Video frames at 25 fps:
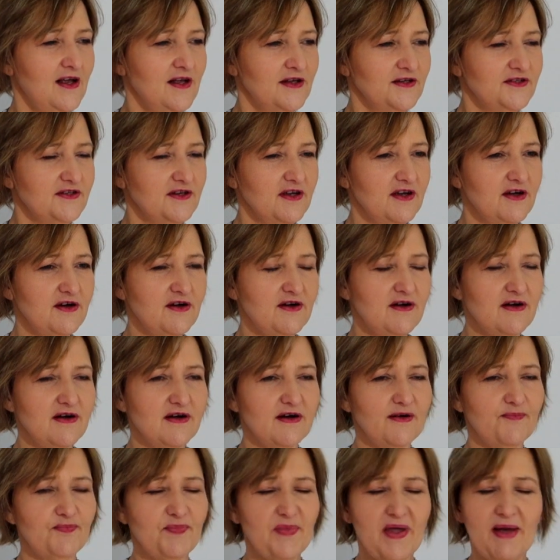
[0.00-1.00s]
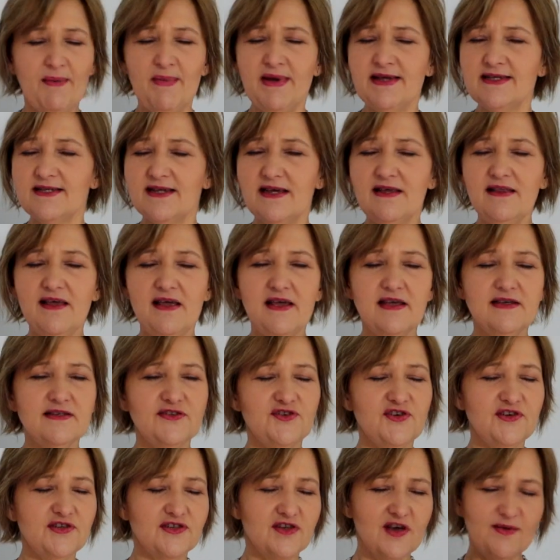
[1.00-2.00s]
So I must say, there
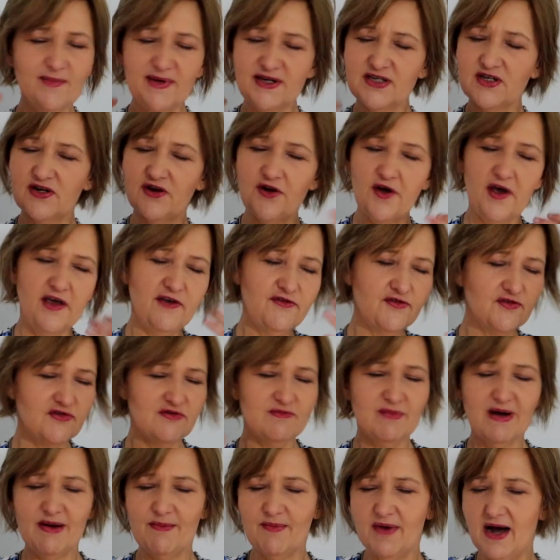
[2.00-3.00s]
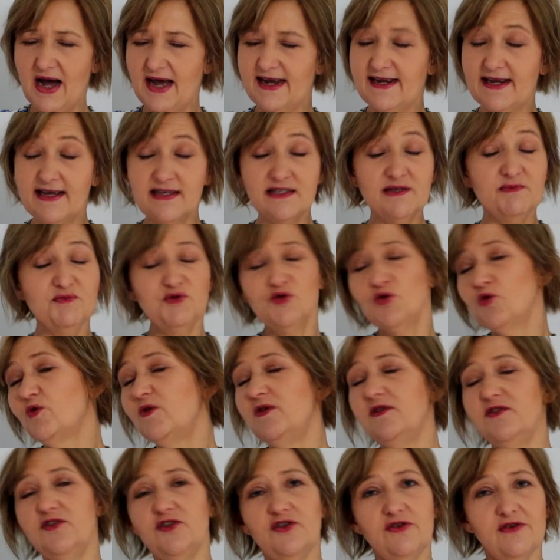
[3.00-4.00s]
is just so much going through my mind as I'm
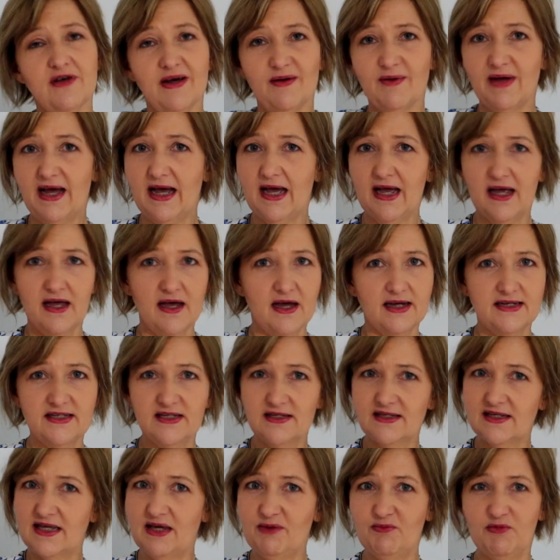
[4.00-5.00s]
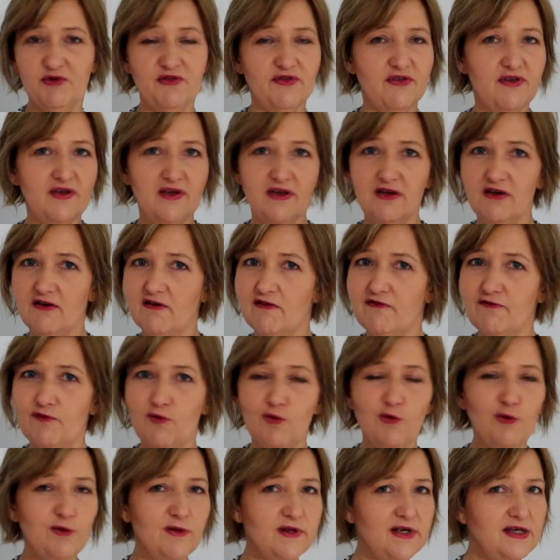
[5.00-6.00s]
talking to you. I just keep on thinking of
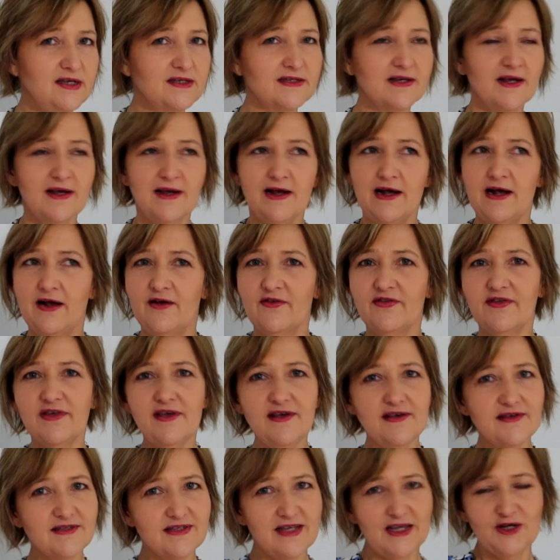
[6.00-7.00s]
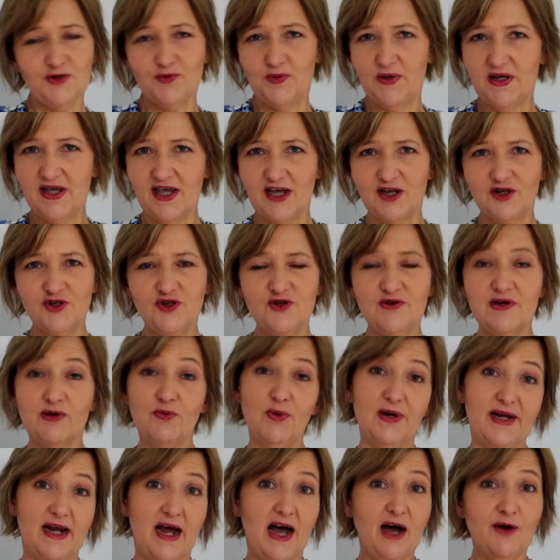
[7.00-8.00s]
all these things that we can do and
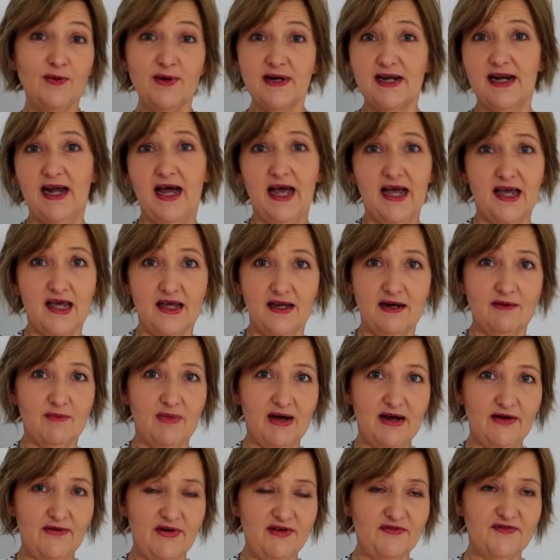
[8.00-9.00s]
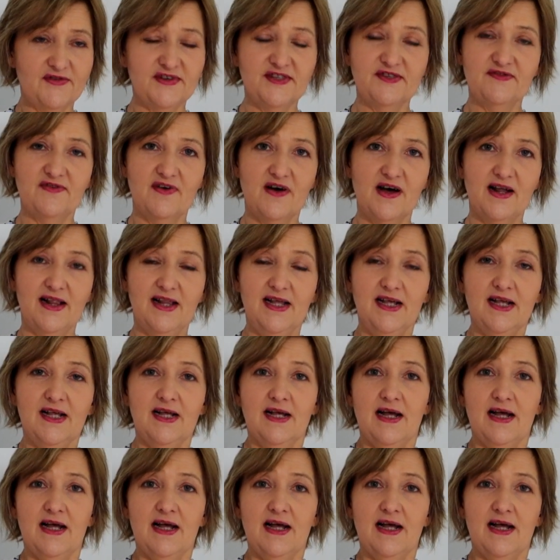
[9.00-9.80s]
what I would like in my reference file.